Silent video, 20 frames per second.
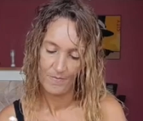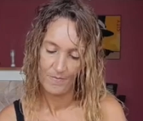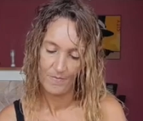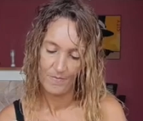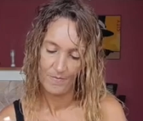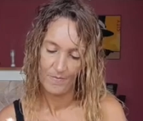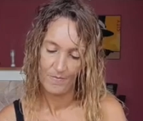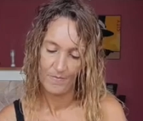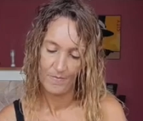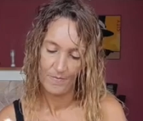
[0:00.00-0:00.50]

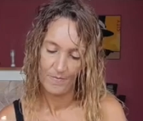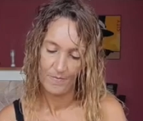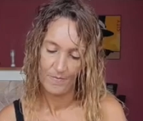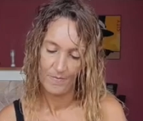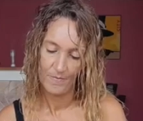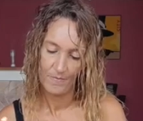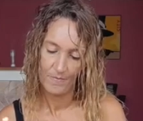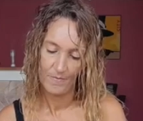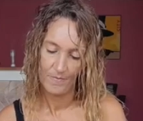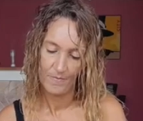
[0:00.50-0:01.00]

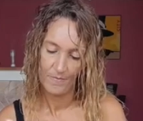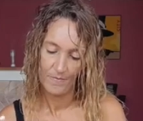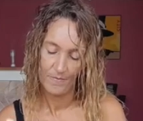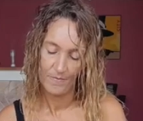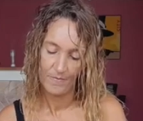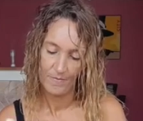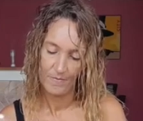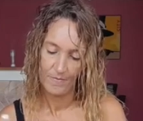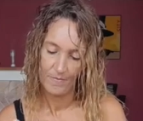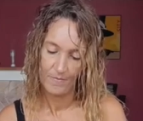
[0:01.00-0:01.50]

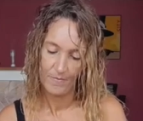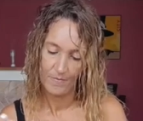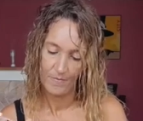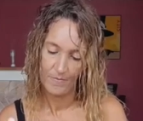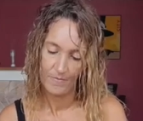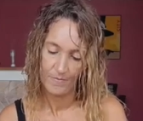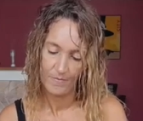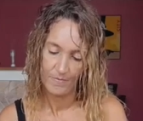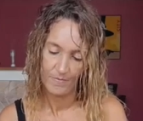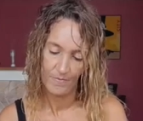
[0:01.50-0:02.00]

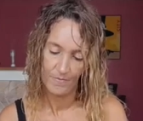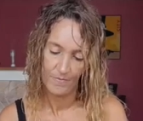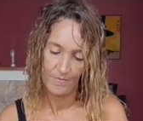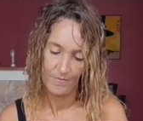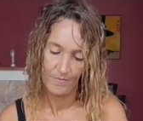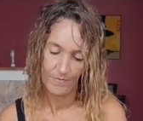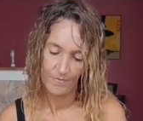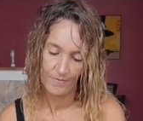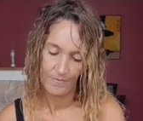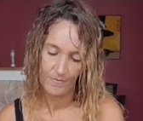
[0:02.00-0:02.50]

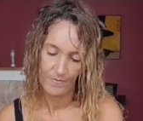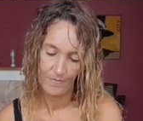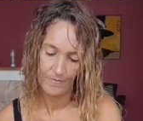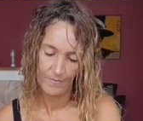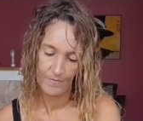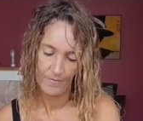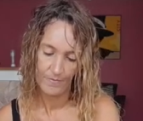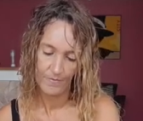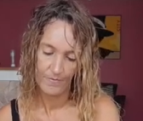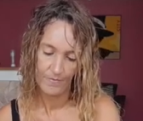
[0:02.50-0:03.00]

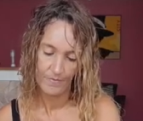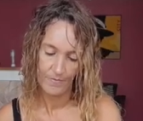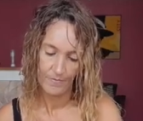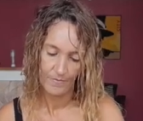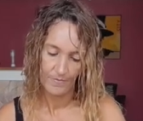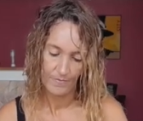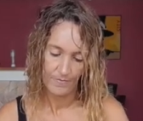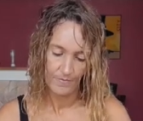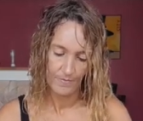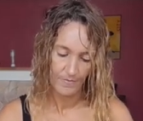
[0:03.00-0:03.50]

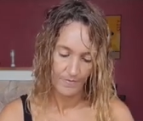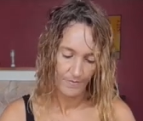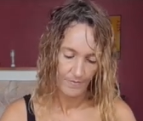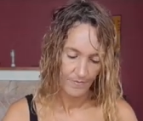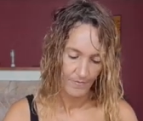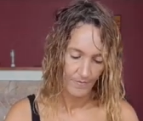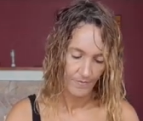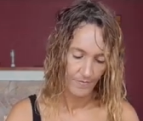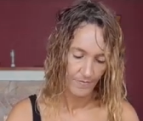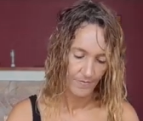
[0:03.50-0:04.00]

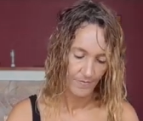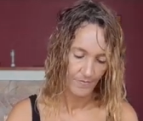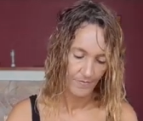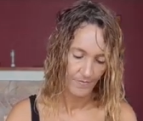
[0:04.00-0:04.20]
No one is speaking in this clip.